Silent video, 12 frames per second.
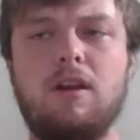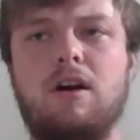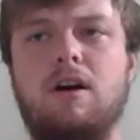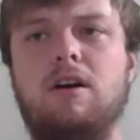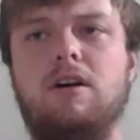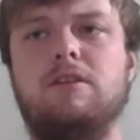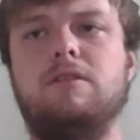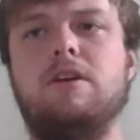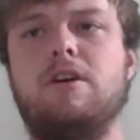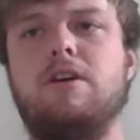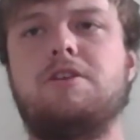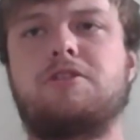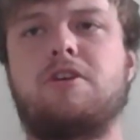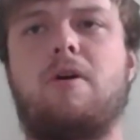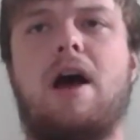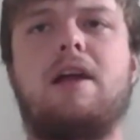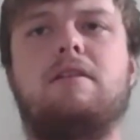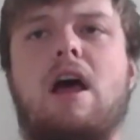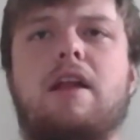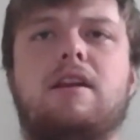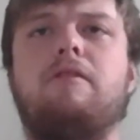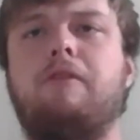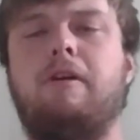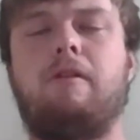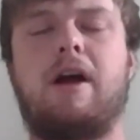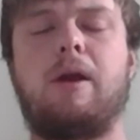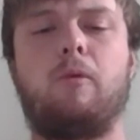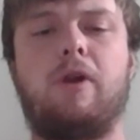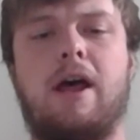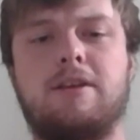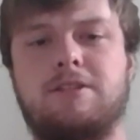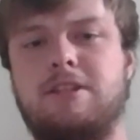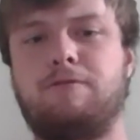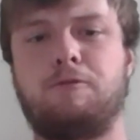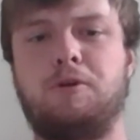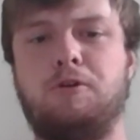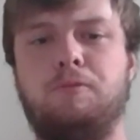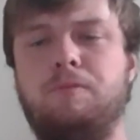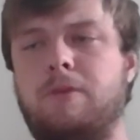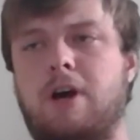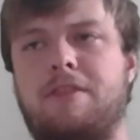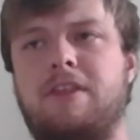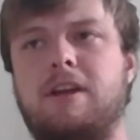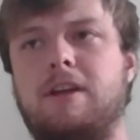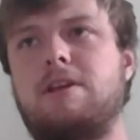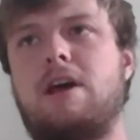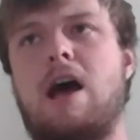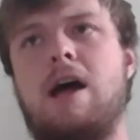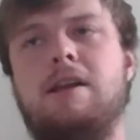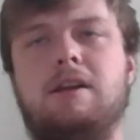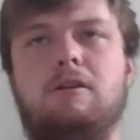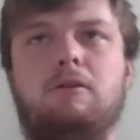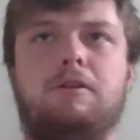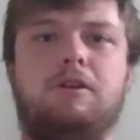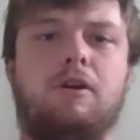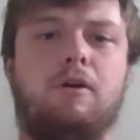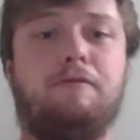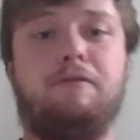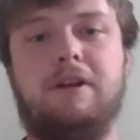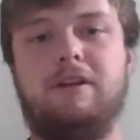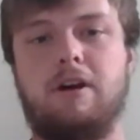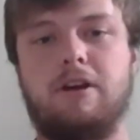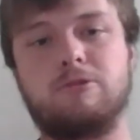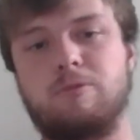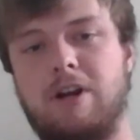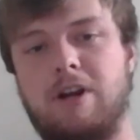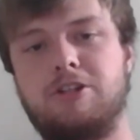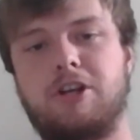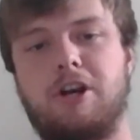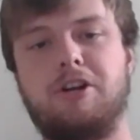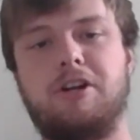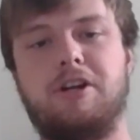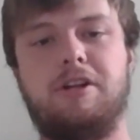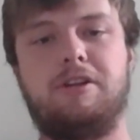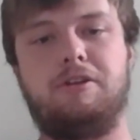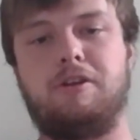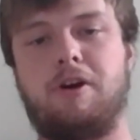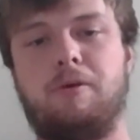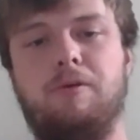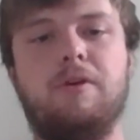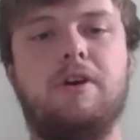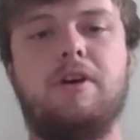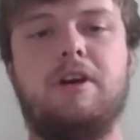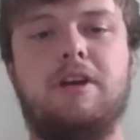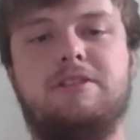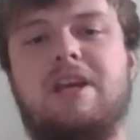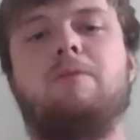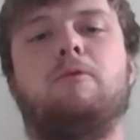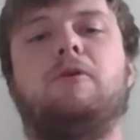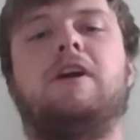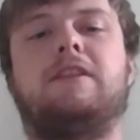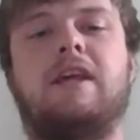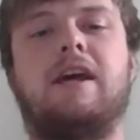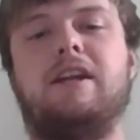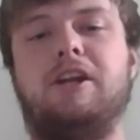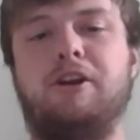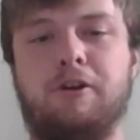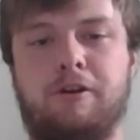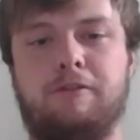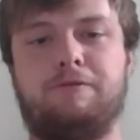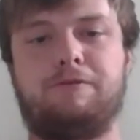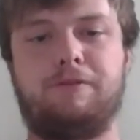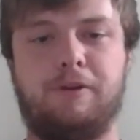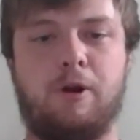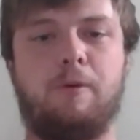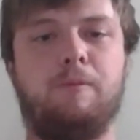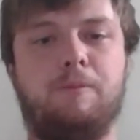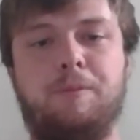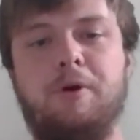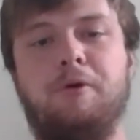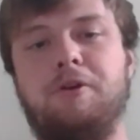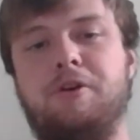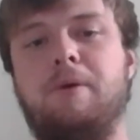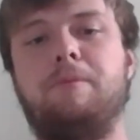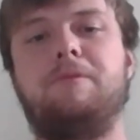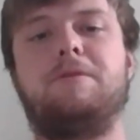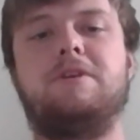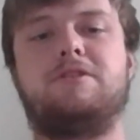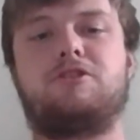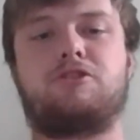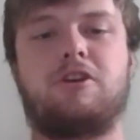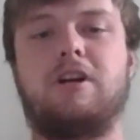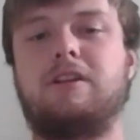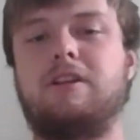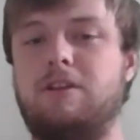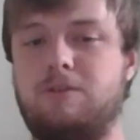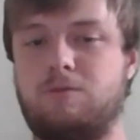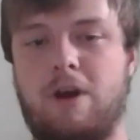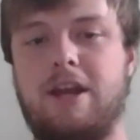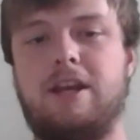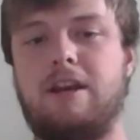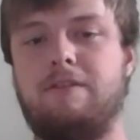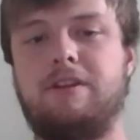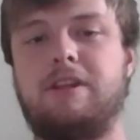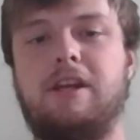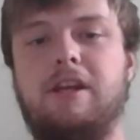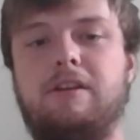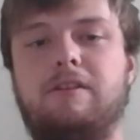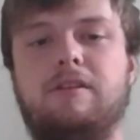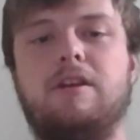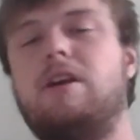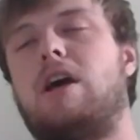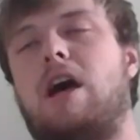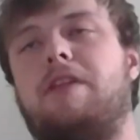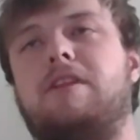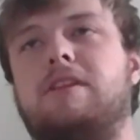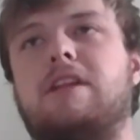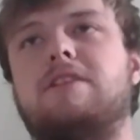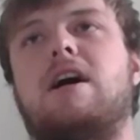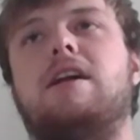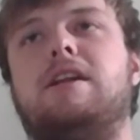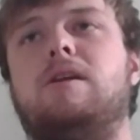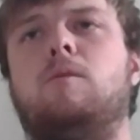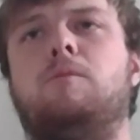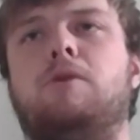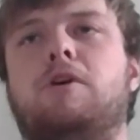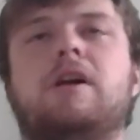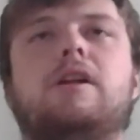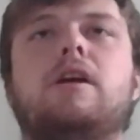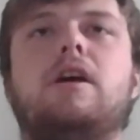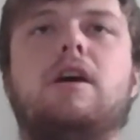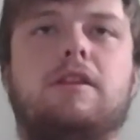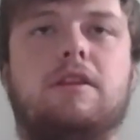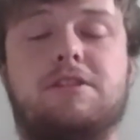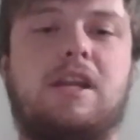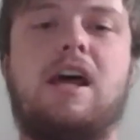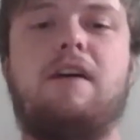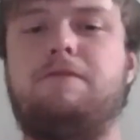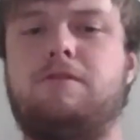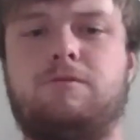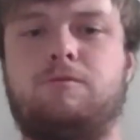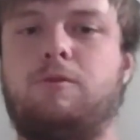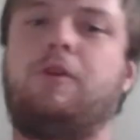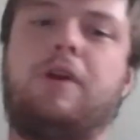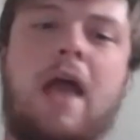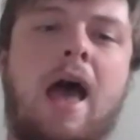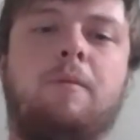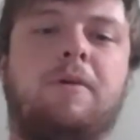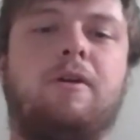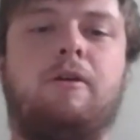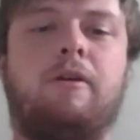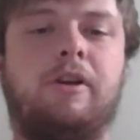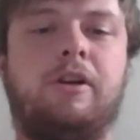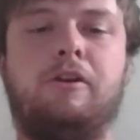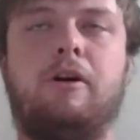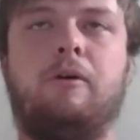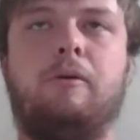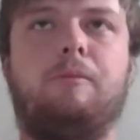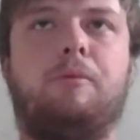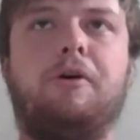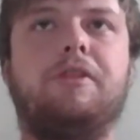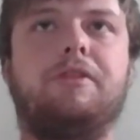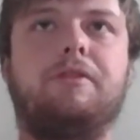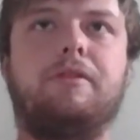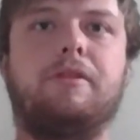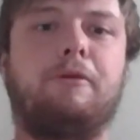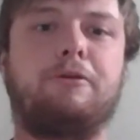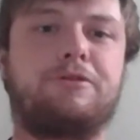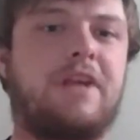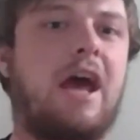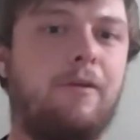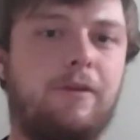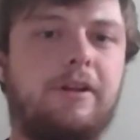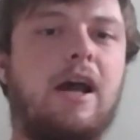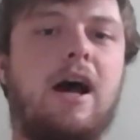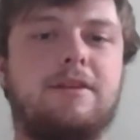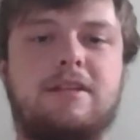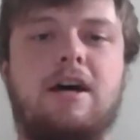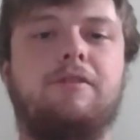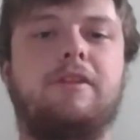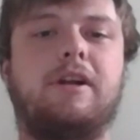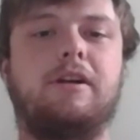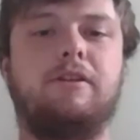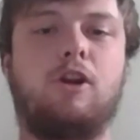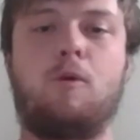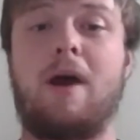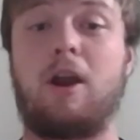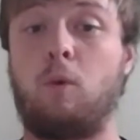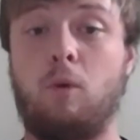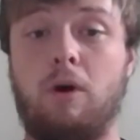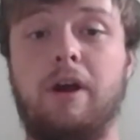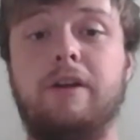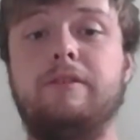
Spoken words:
Uh, so I definitely like what I see from him. I think it's ideal, you know, if he does redshirt and, you know, is able to get that year of, you know, building up his strength and his weight and everything. I think that's ideal. But the staff is really adamant on, you know, putting the most talented guys out there no matter what.